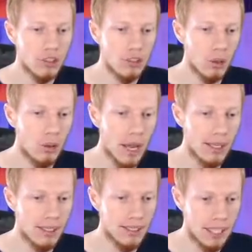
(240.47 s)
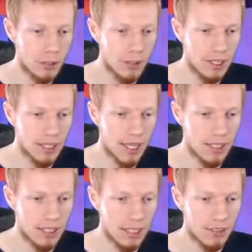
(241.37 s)
two, and in this case we didn't get
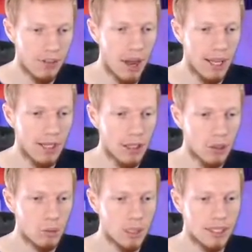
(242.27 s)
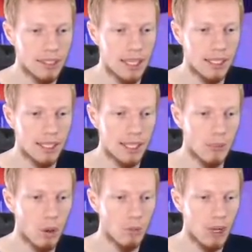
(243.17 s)
it, so it's fine. Reset. Got to get
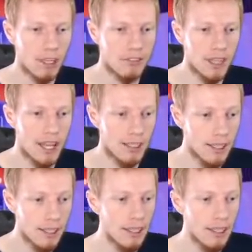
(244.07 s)
the ball in my left hand.